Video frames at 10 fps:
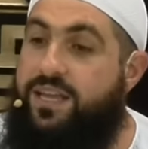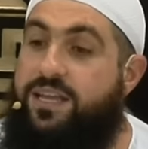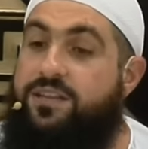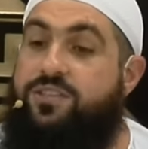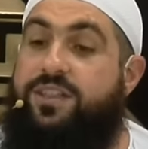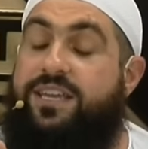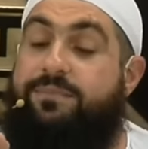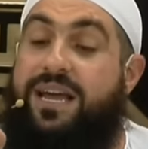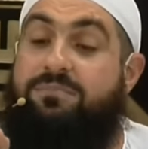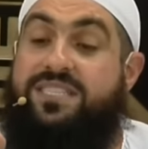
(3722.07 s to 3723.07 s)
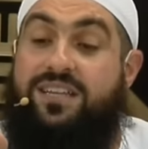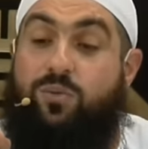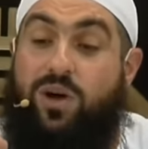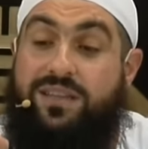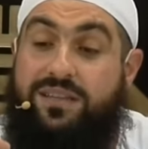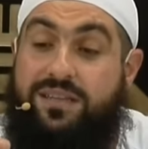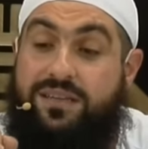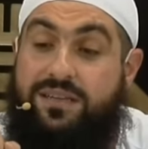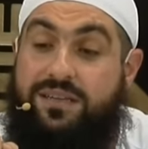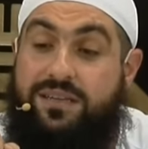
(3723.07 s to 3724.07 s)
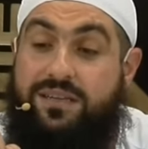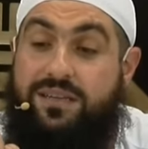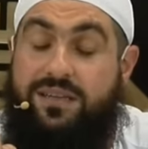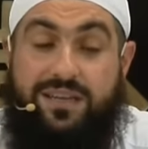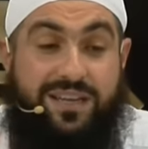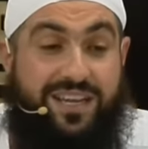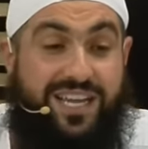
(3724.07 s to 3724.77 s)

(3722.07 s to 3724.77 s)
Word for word: So the Imam said, What? He